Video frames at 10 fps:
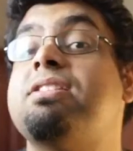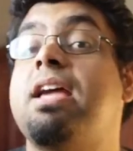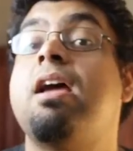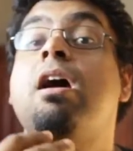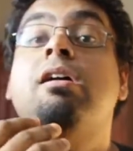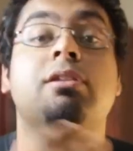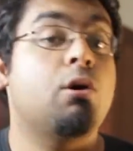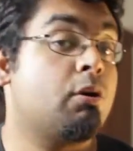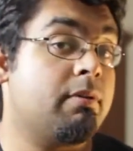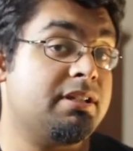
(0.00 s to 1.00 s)
it has a
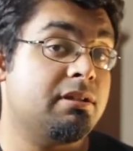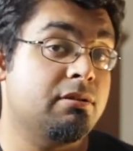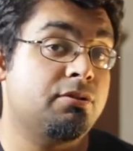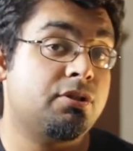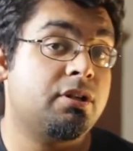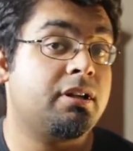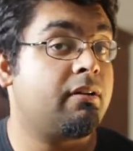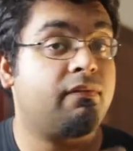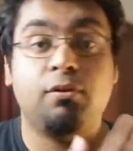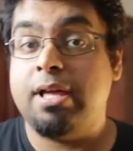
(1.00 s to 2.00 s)
lower
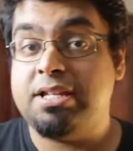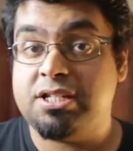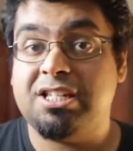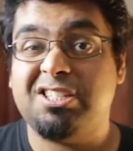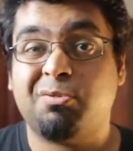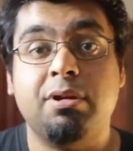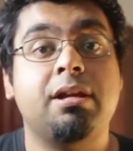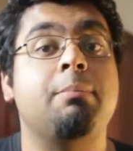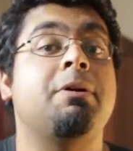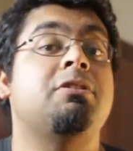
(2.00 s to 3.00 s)
resolution full HD
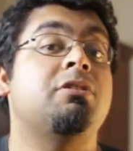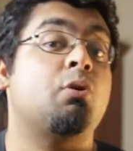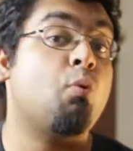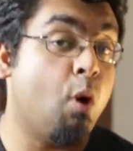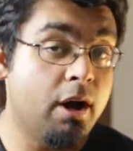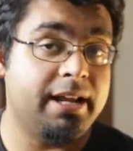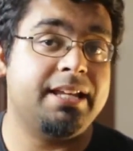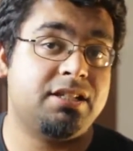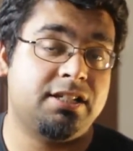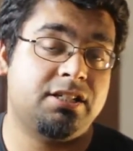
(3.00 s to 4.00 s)
screen compared to the quad
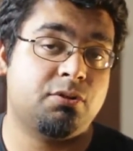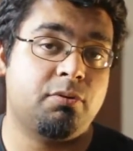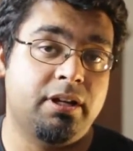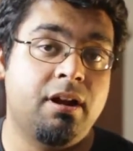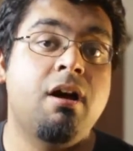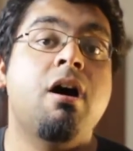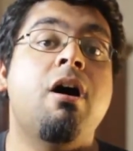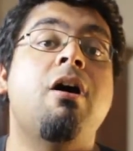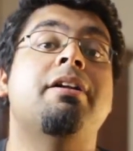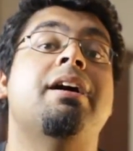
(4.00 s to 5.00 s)
HD screen
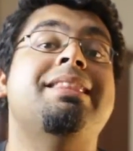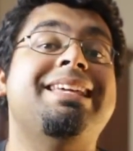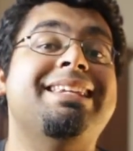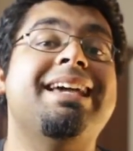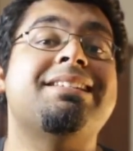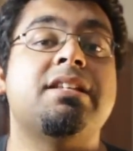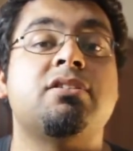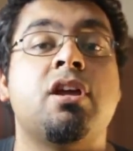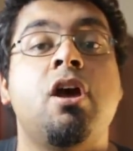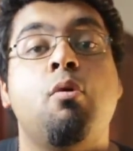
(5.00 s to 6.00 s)
on the Nexus,